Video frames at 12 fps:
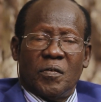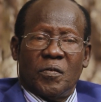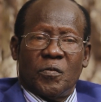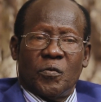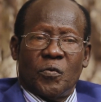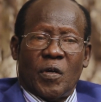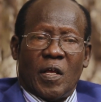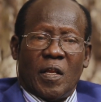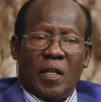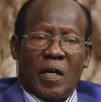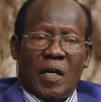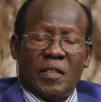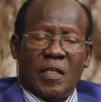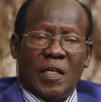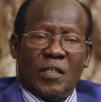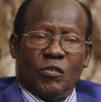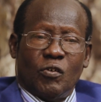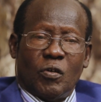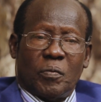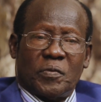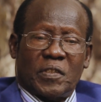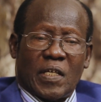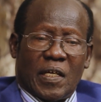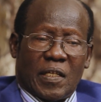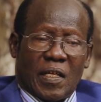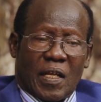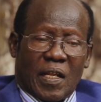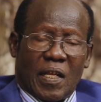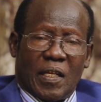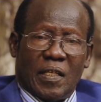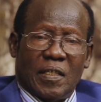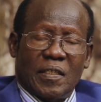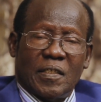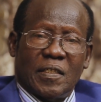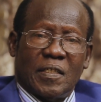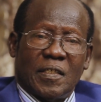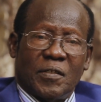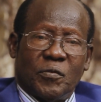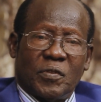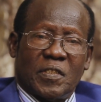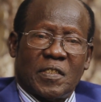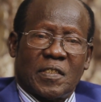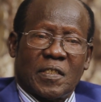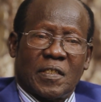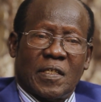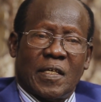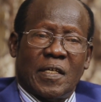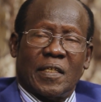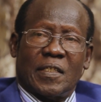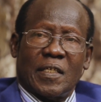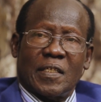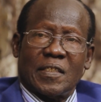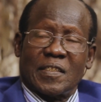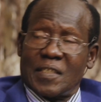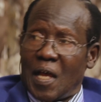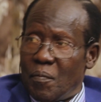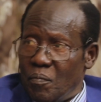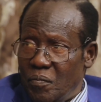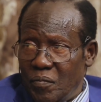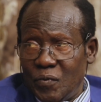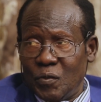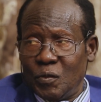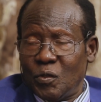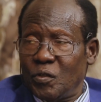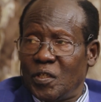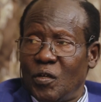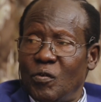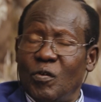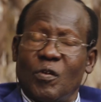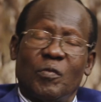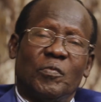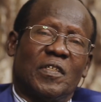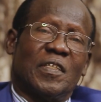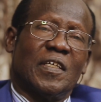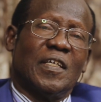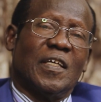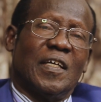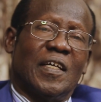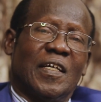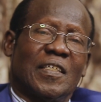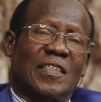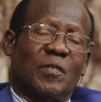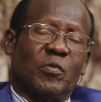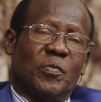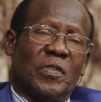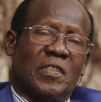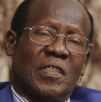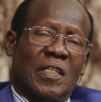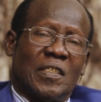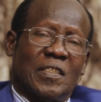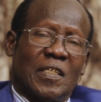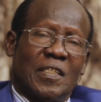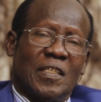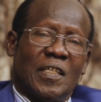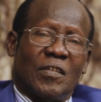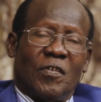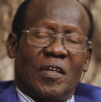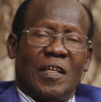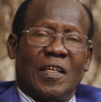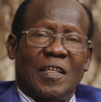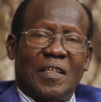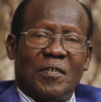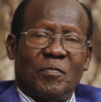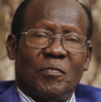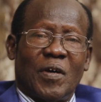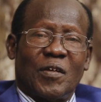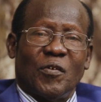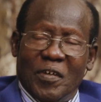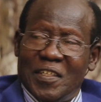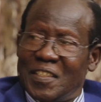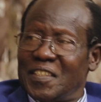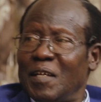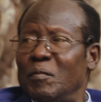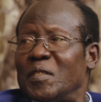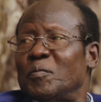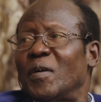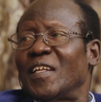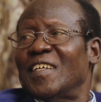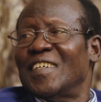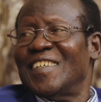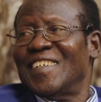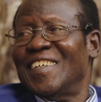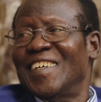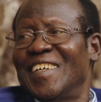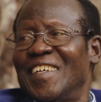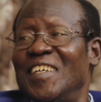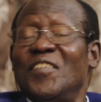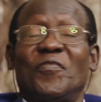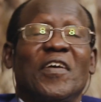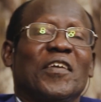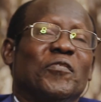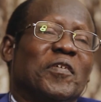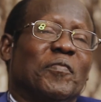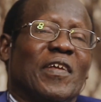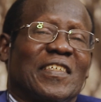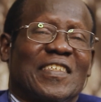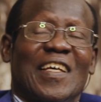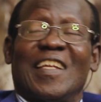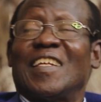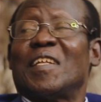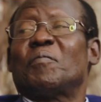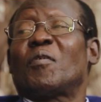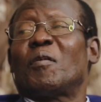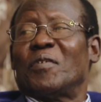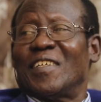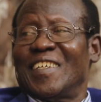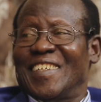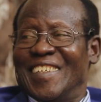Well, I know of China really, which is getting some, not the whole of it, some of its return in oil. But oil itself is money. In fact, you even sell at a profit,